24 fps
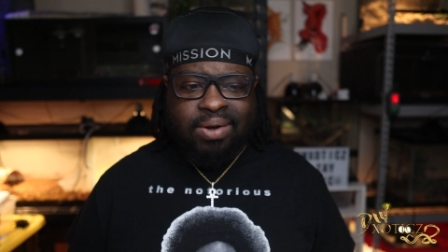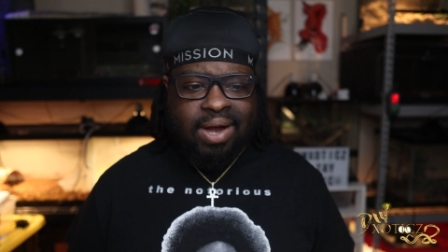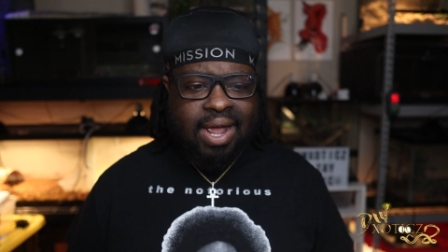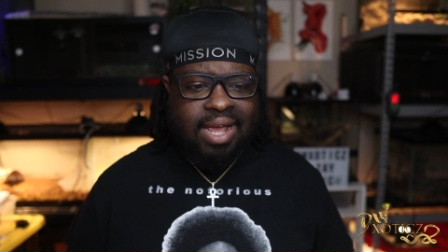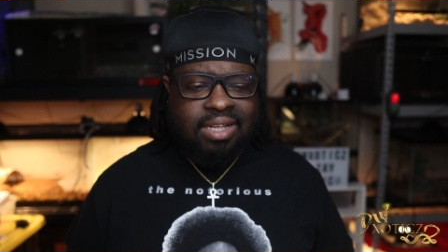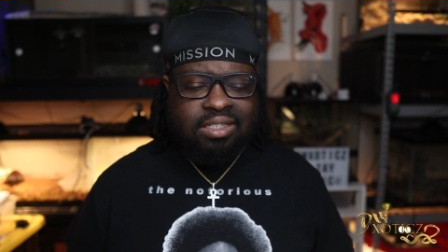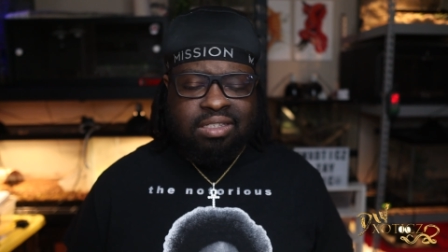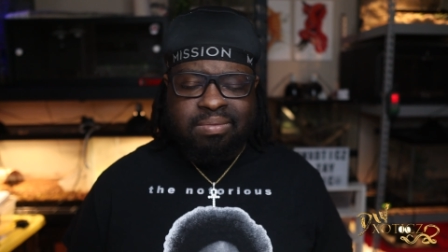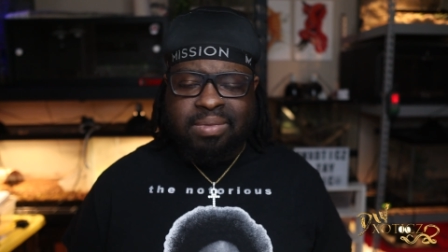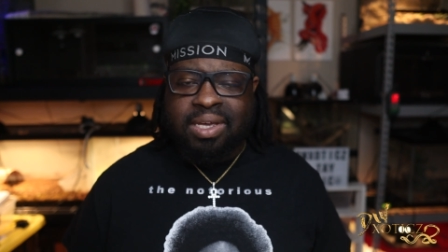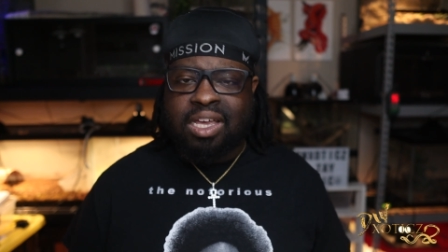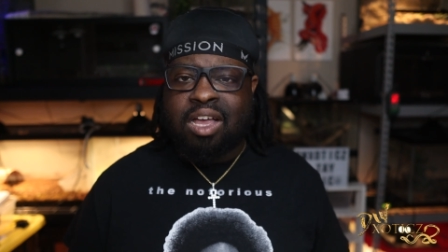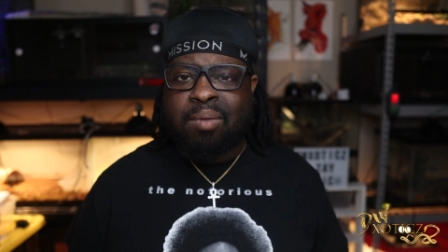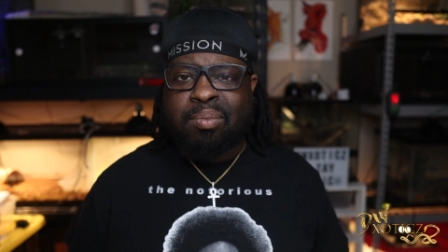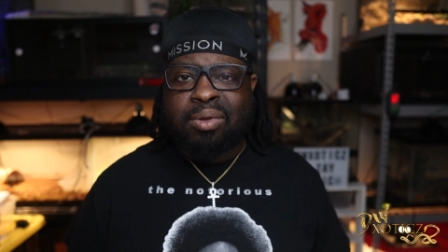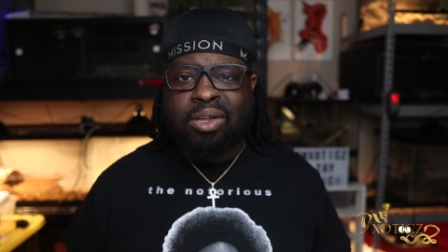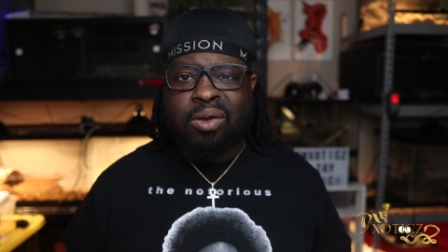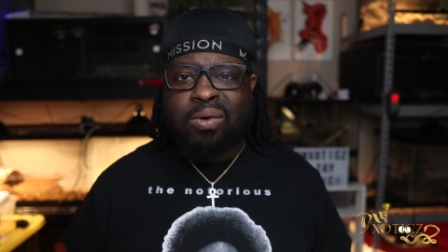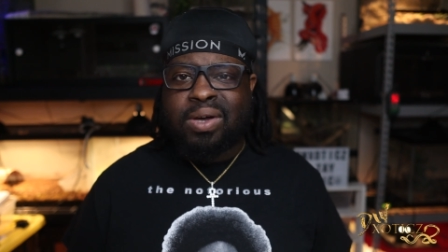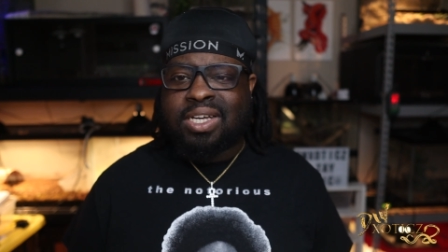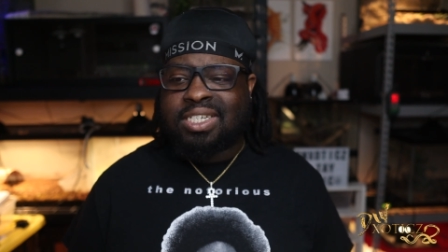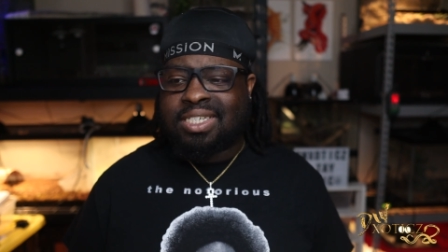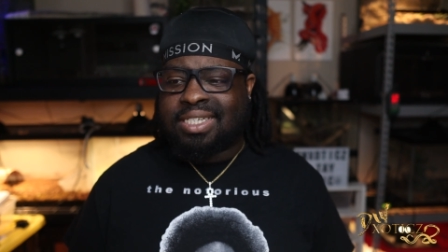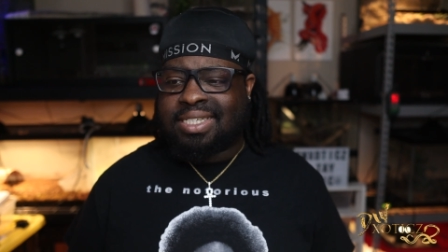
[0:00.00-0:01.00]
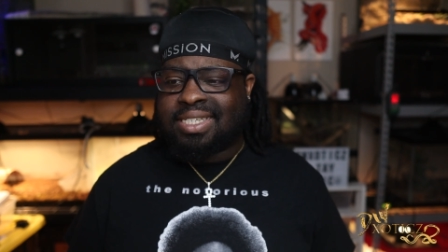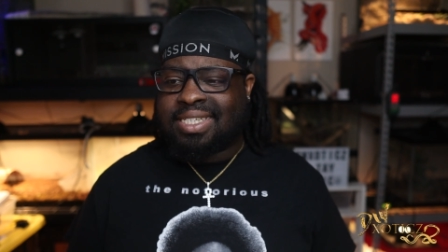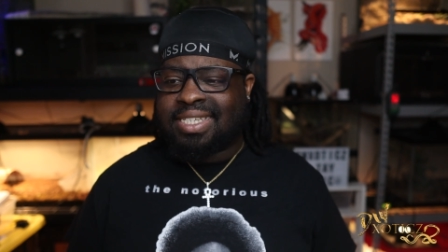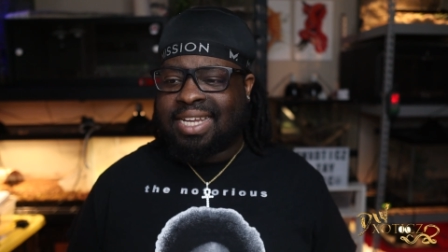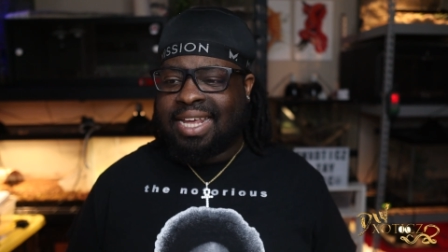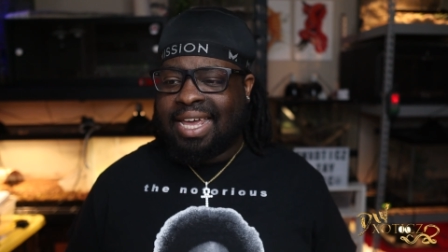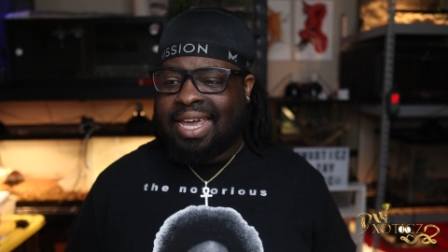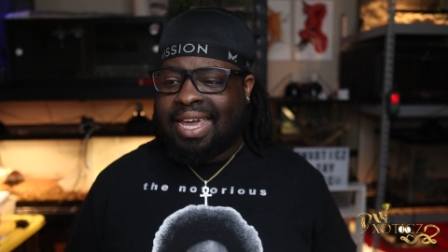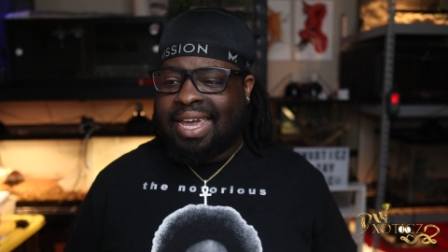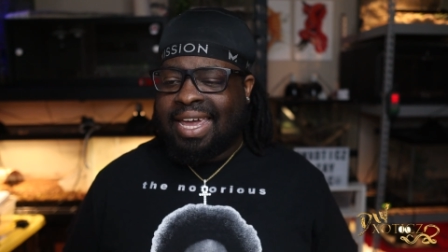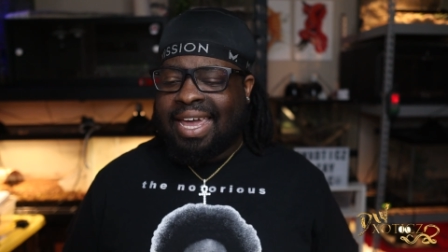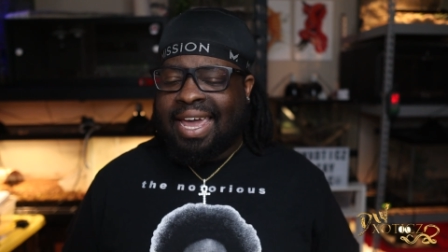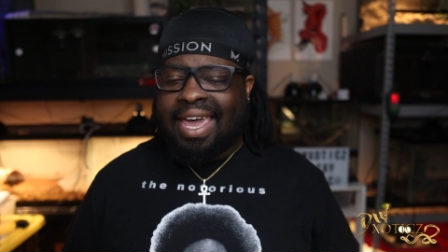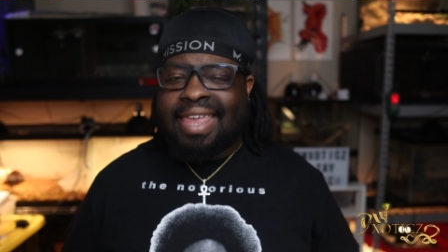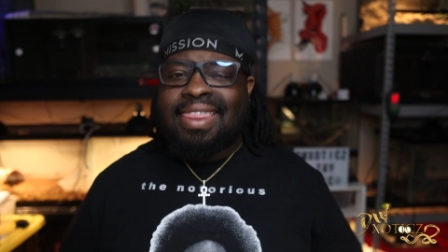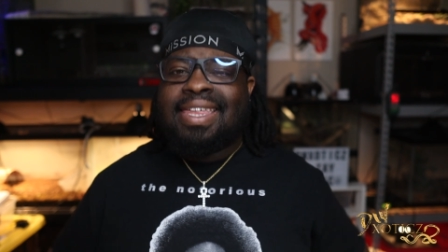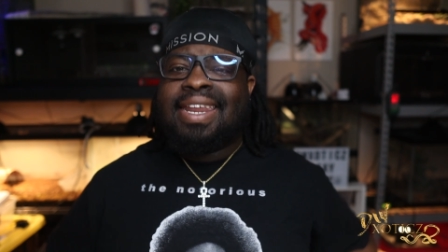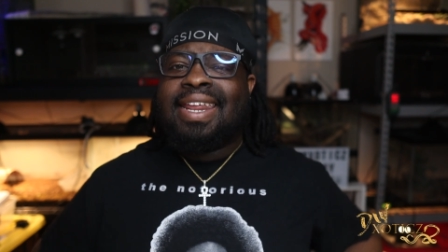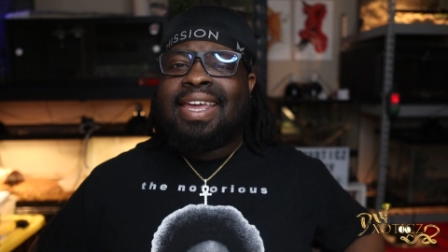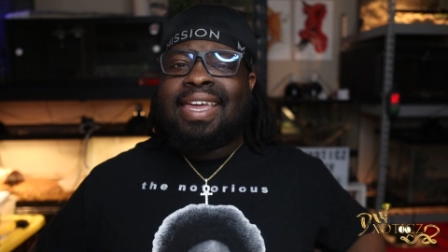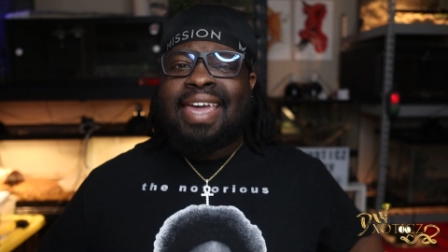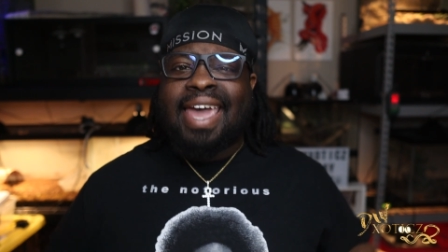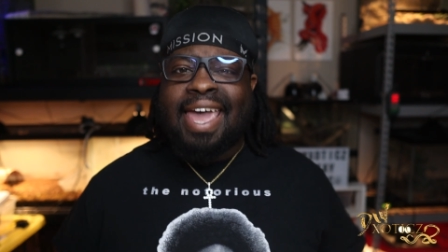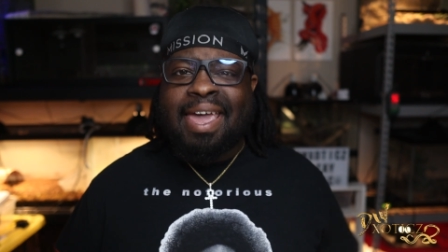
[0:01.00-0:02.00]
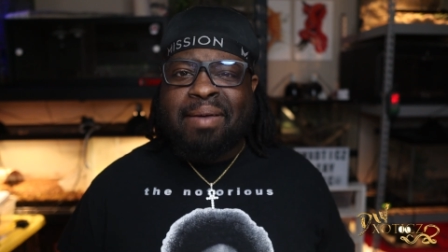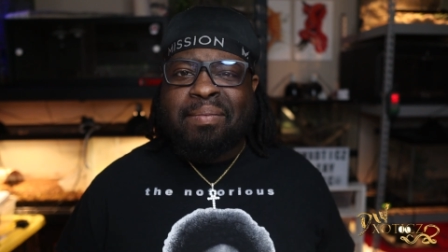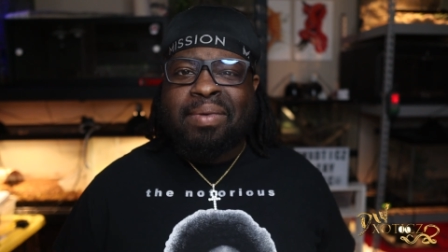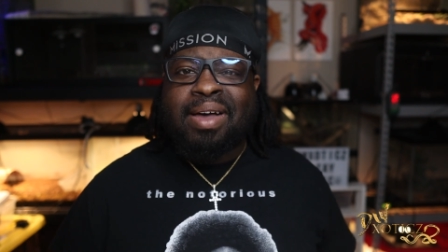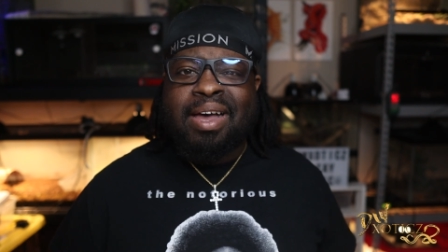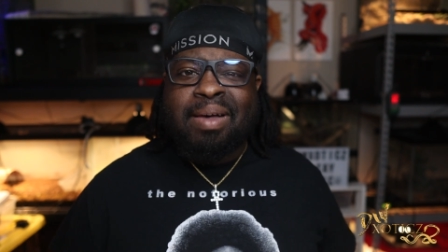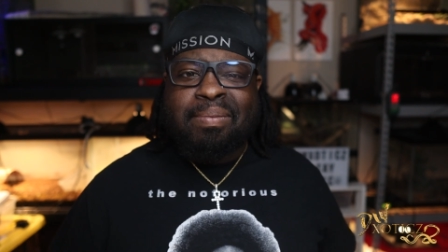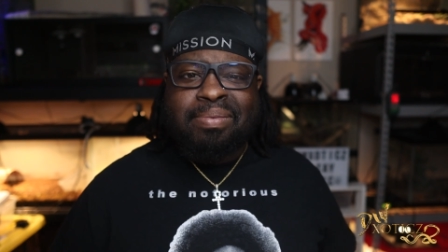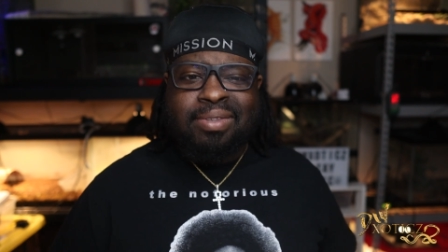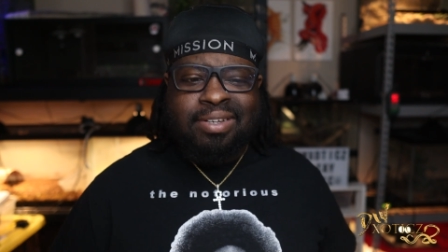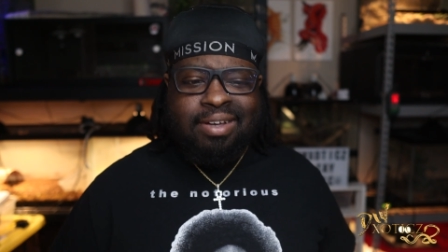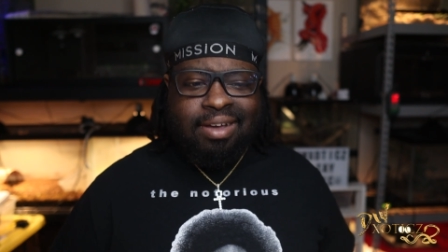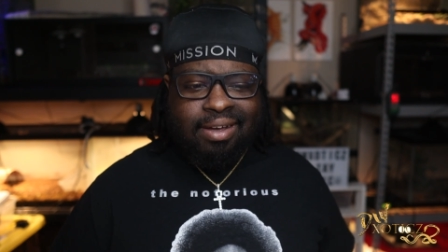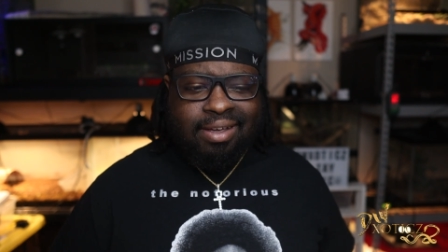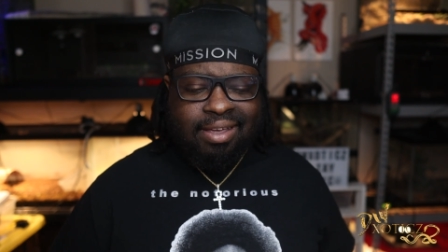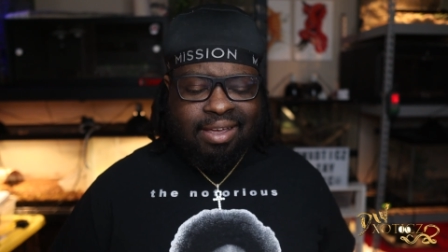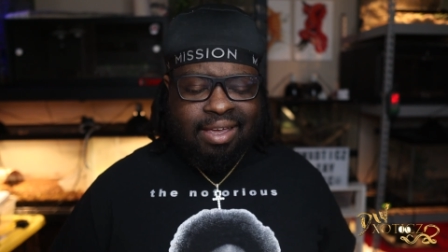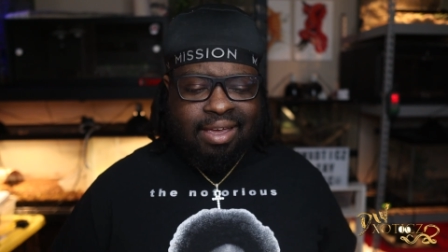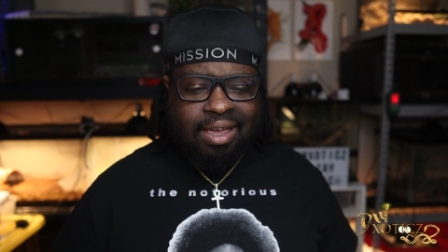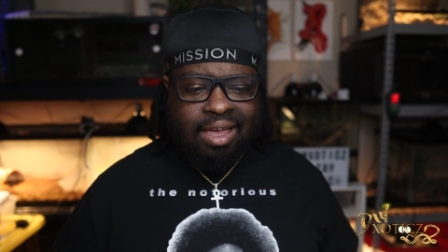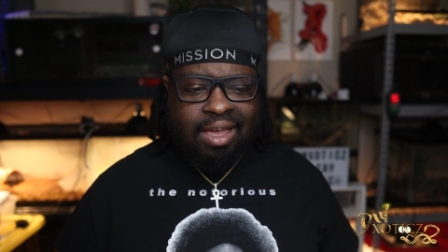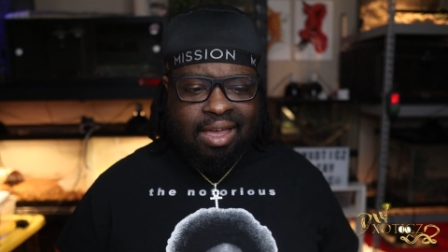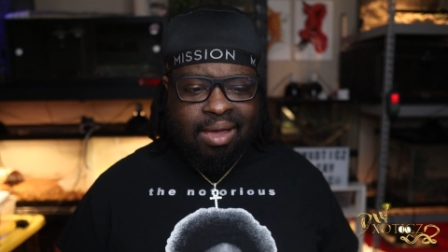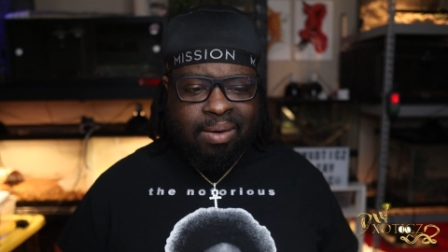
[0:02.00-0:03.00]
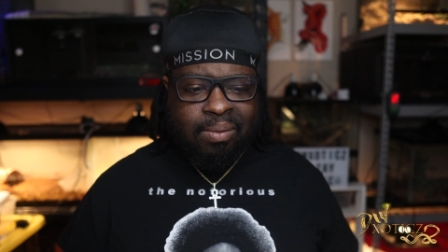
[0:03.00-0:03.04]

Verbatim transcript: They were asking me a couple of questions, and then it came up talking.